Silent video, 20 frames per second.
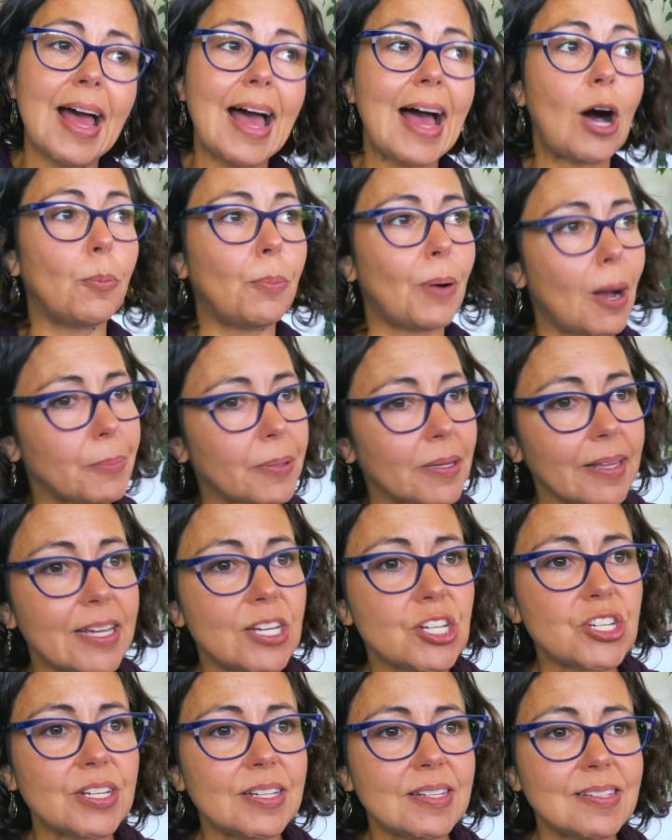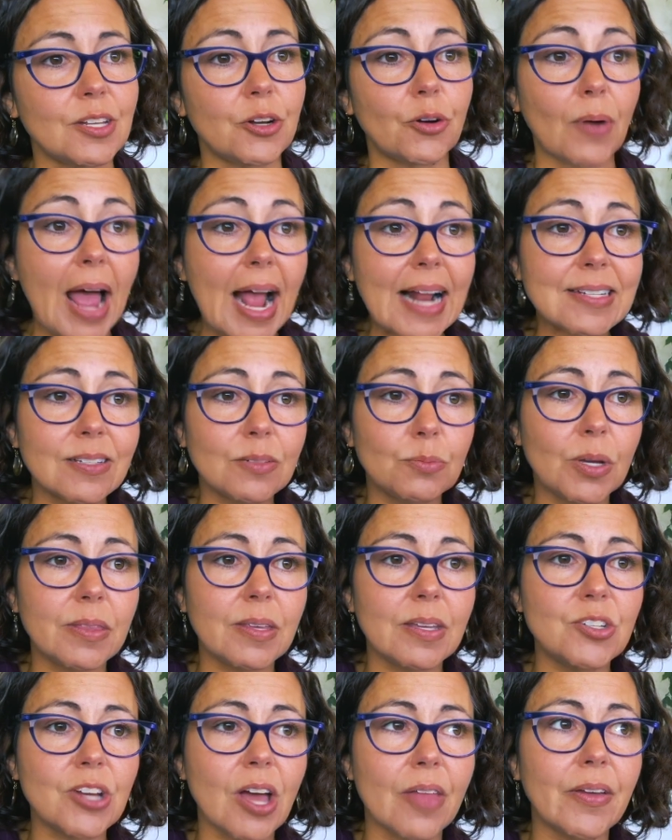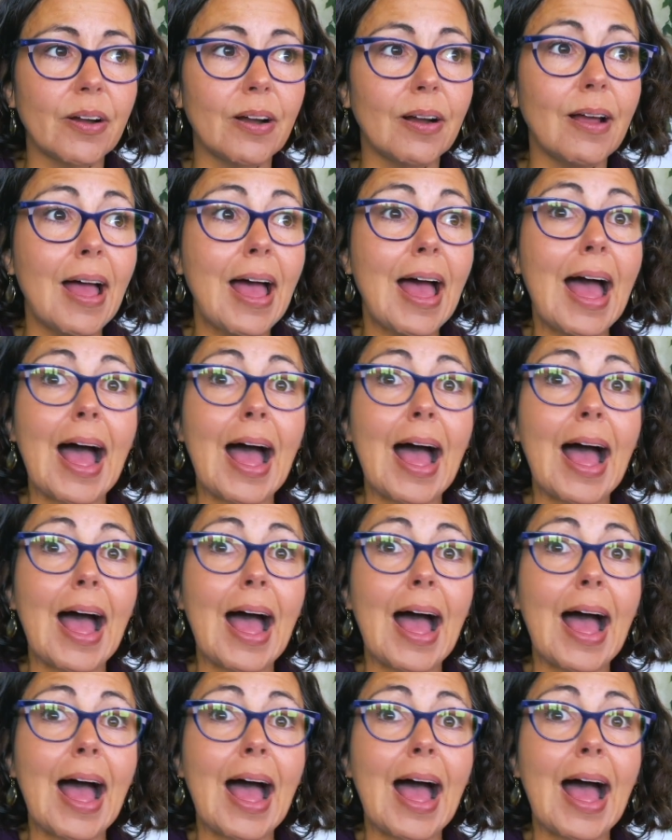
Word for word: how populations interacted with each other,